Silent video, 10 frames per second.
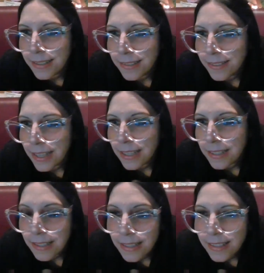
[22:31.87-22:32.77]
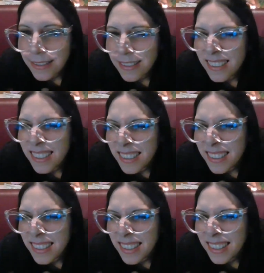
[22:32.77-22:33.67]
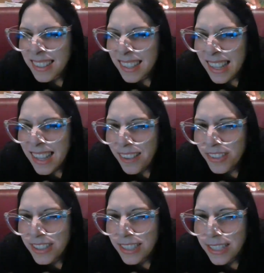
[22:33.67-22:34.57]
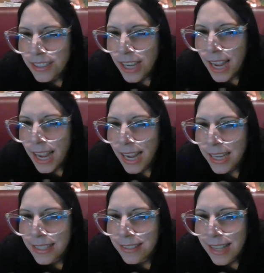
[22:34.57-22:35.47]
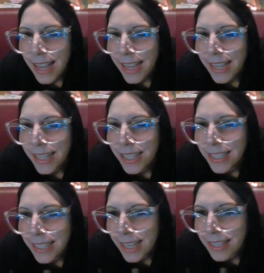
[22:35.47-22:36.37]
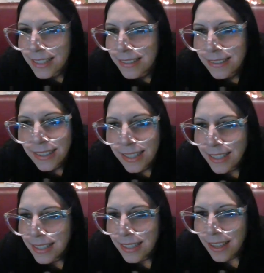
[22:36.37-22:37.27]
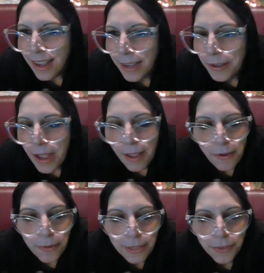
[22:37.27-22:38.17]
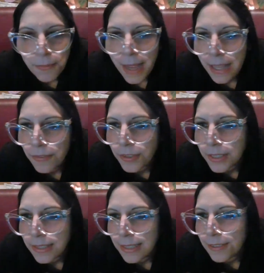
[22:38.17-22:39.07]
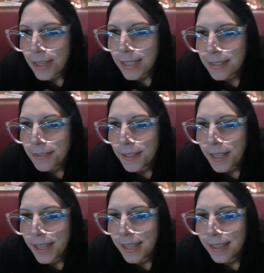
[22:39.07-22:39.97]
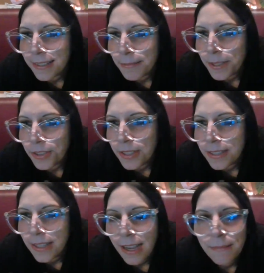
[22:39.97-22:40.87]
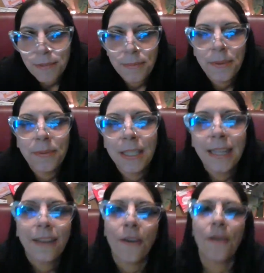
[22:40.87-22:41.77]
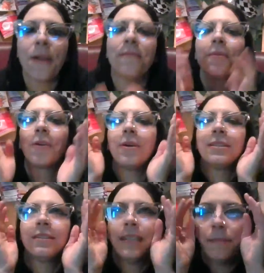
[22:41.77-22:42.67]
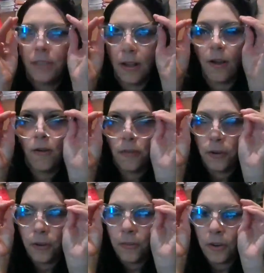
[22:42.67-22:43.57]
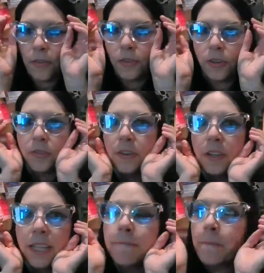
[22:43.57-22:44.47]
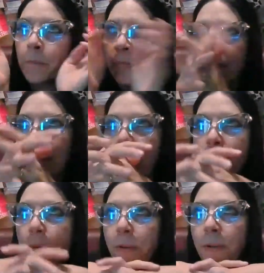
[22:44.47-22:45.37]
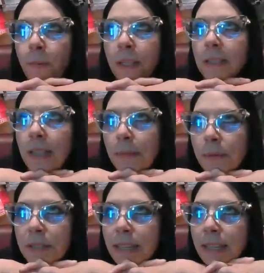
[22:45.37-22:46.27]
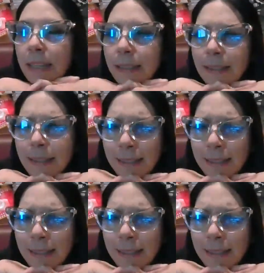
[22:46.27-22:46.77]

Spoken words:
We got, I love the DJs. Hell yes. I always feel bad for the DJs, especially the times when we would like go and request the same song over and over and over and over again. I remember going to one club. It was like I